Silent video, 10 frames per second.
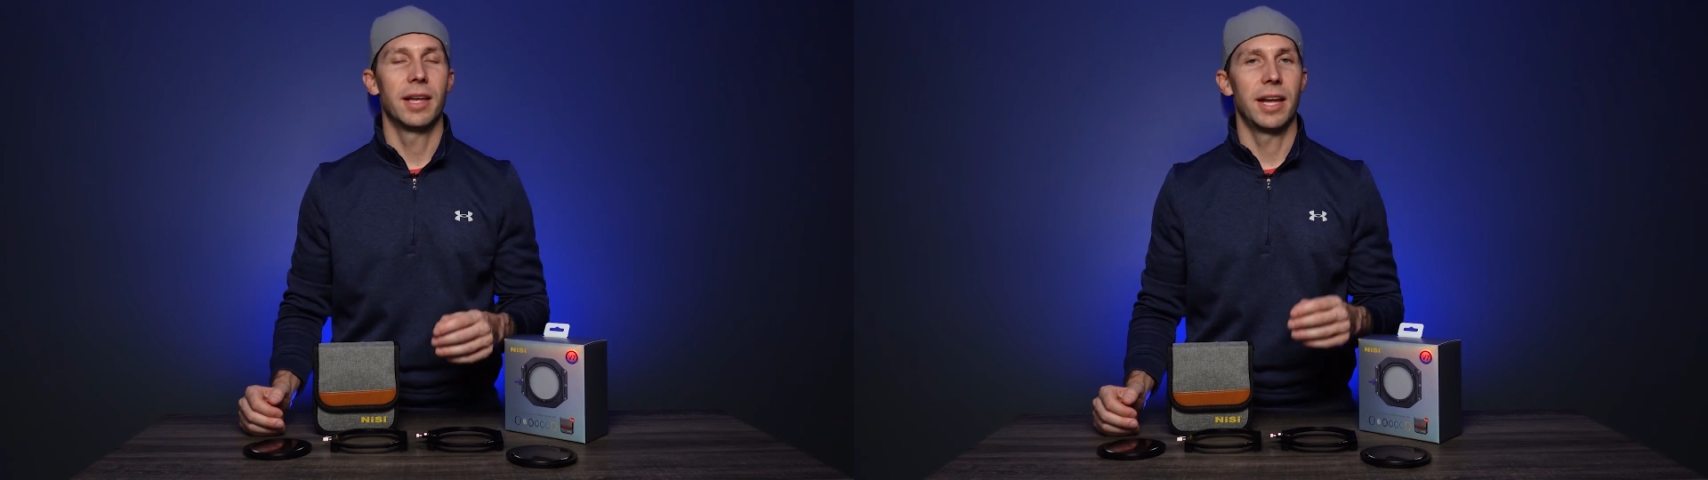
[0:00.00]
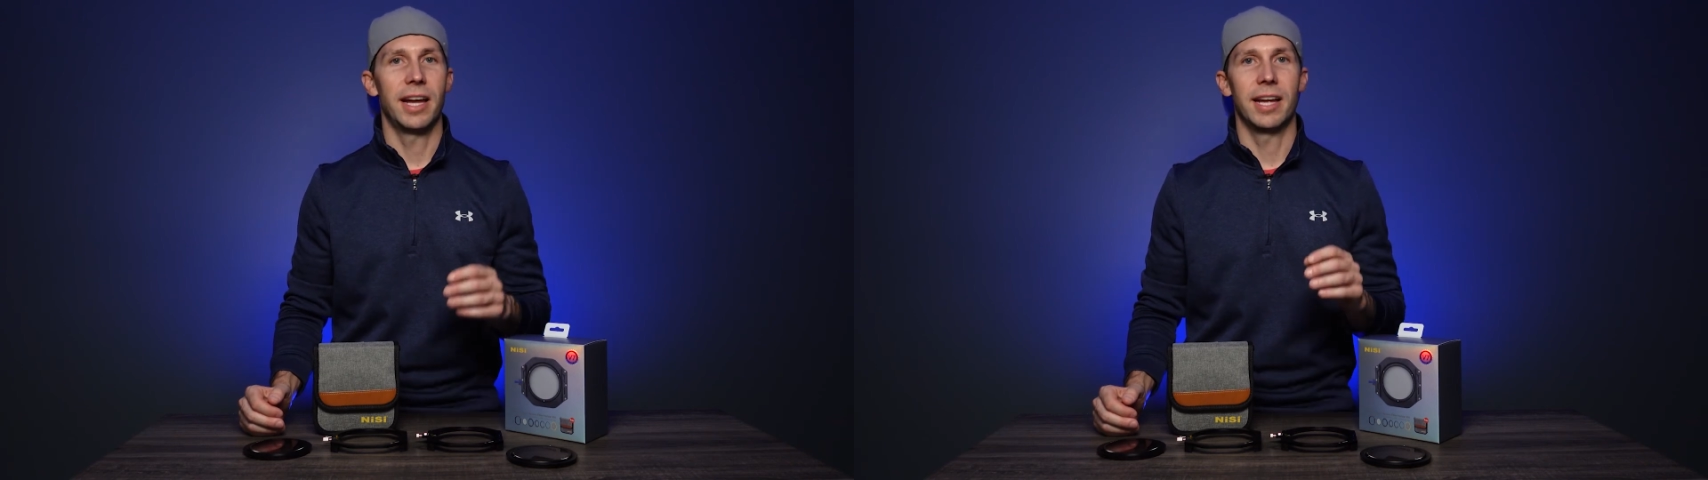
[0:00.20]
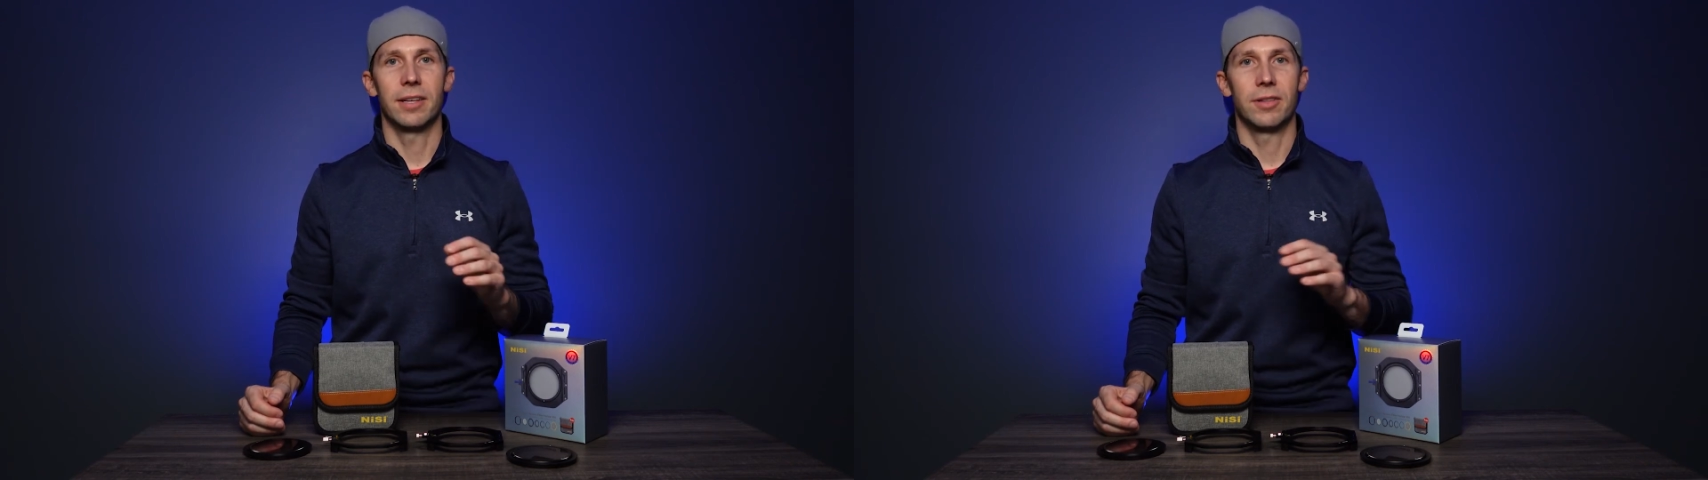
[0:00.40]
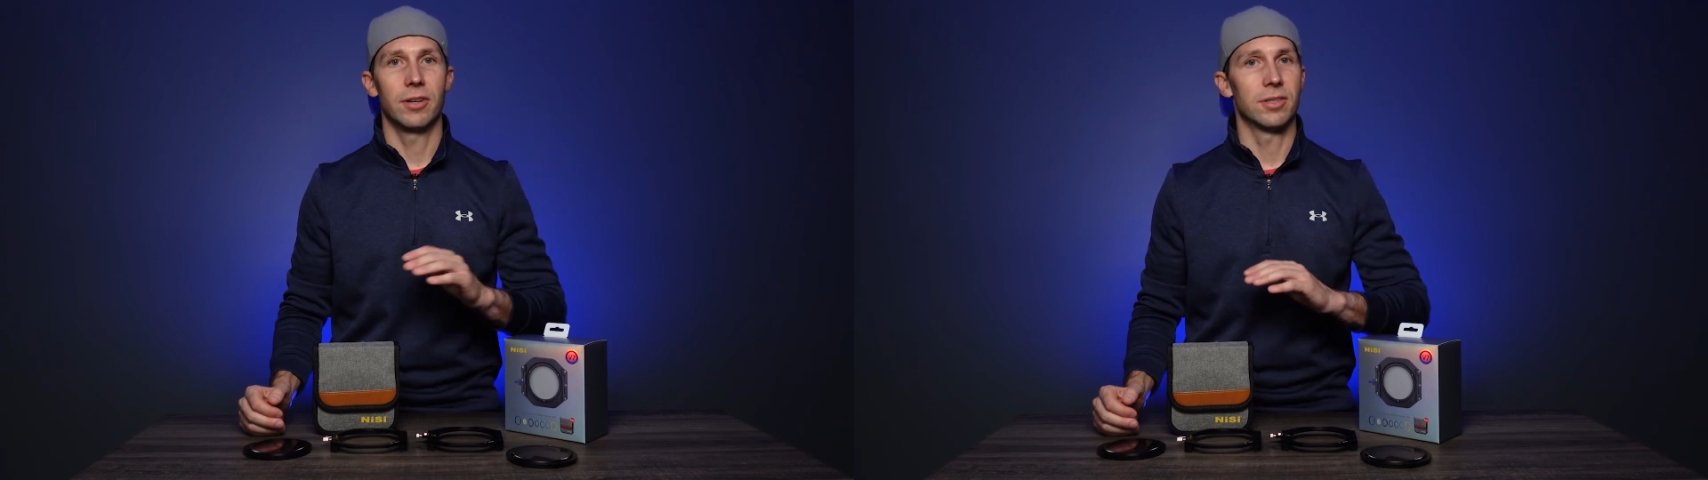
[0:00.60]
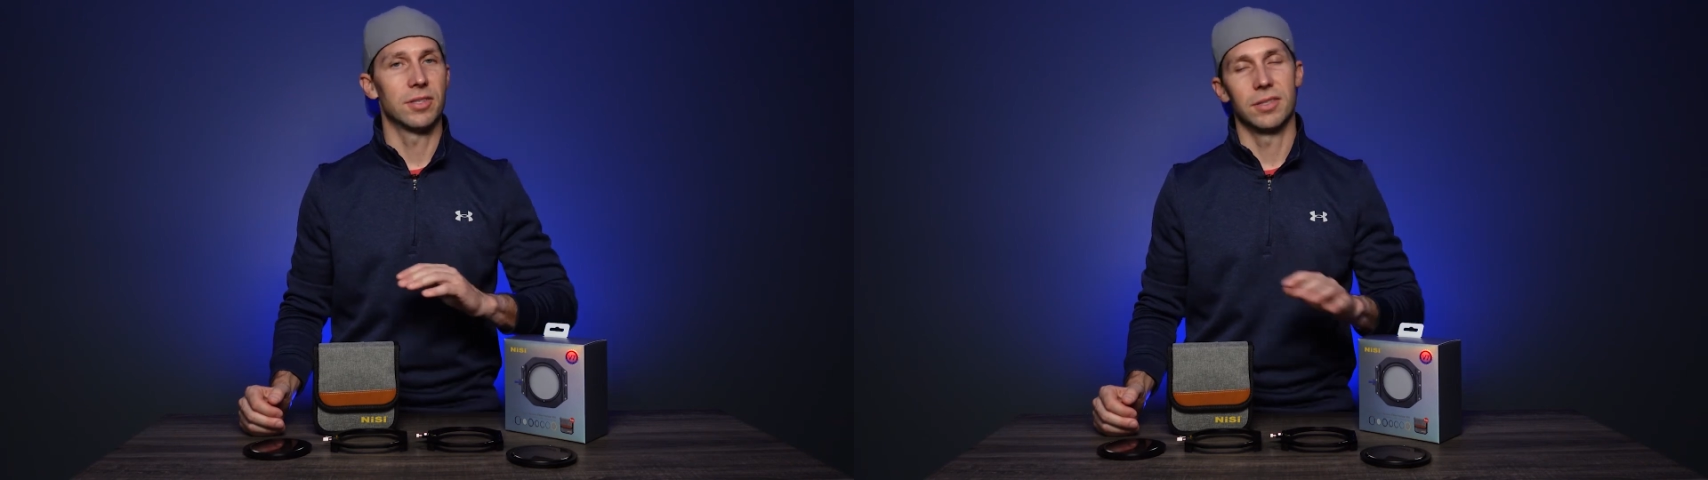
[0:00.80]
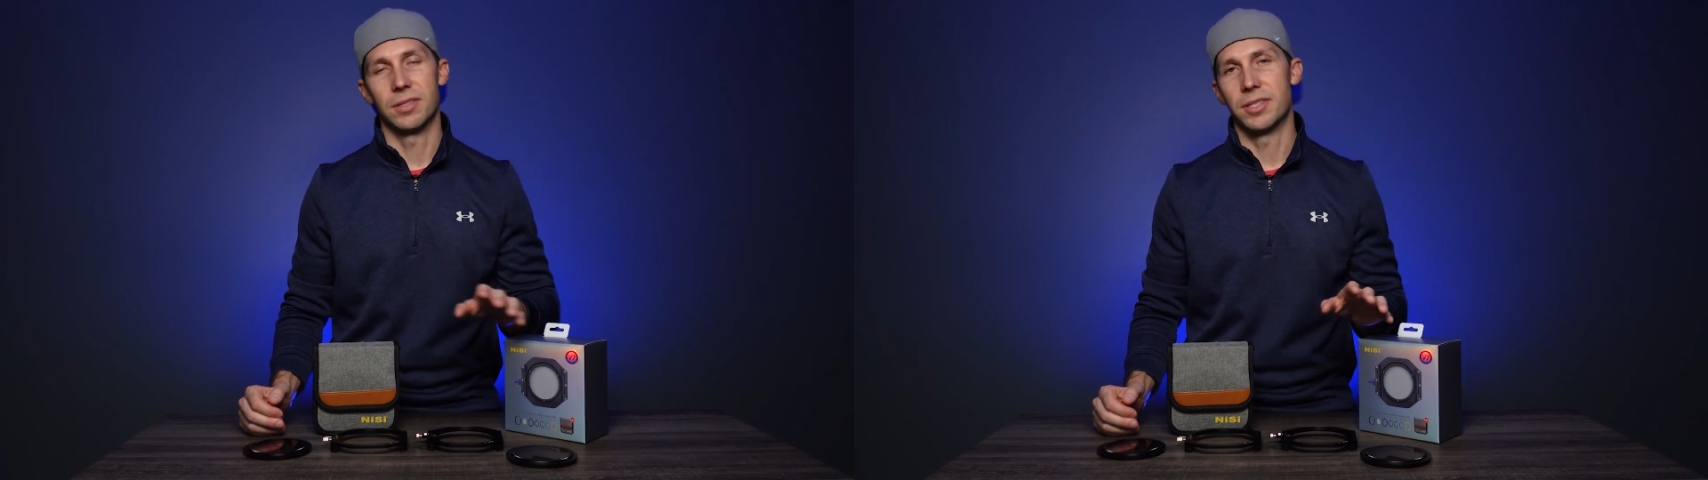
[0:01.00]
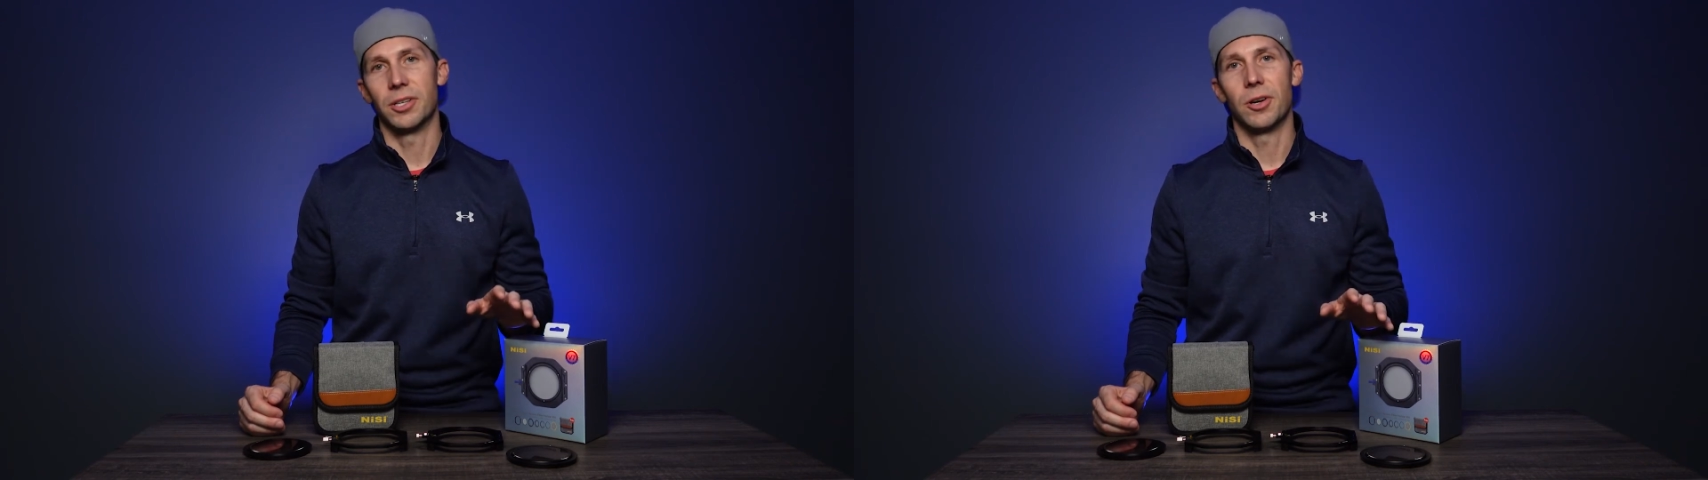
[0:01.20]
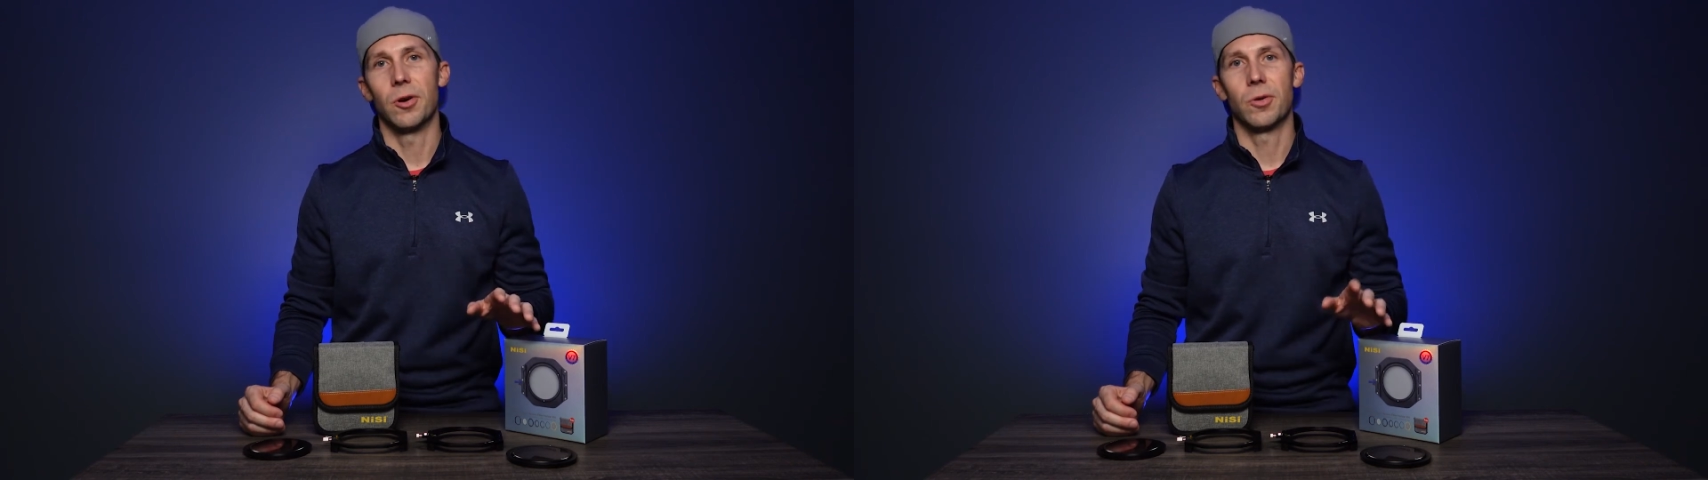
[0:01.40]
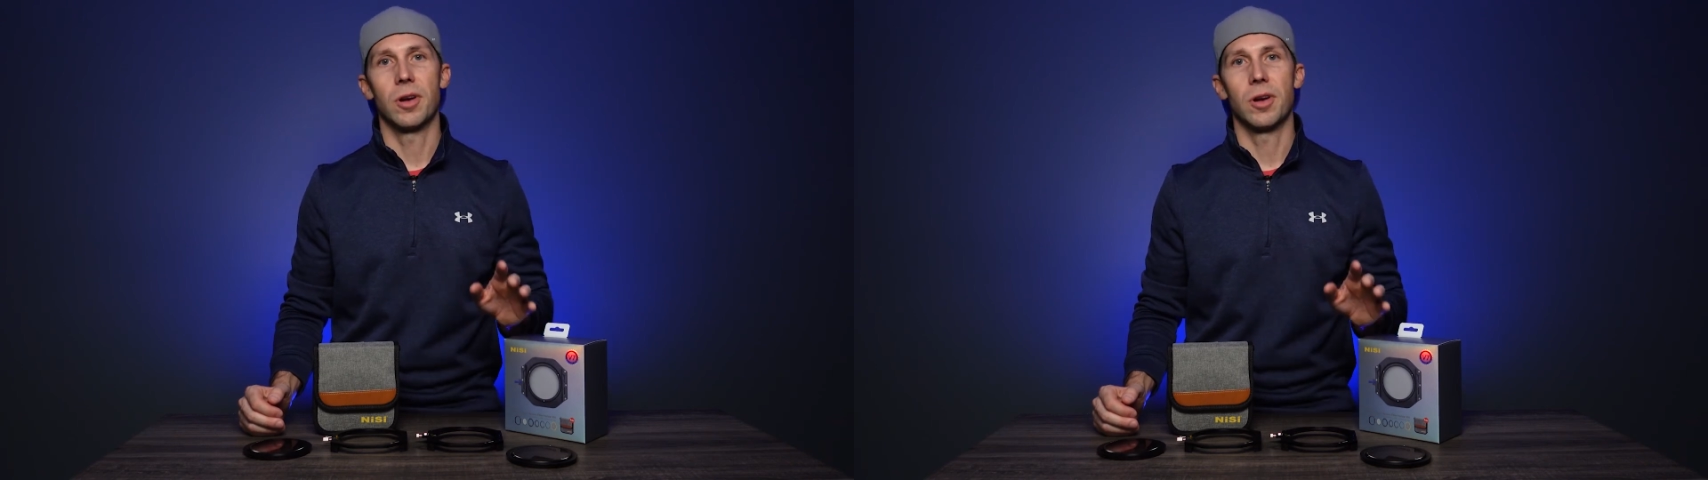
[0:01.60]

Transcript: and there's 0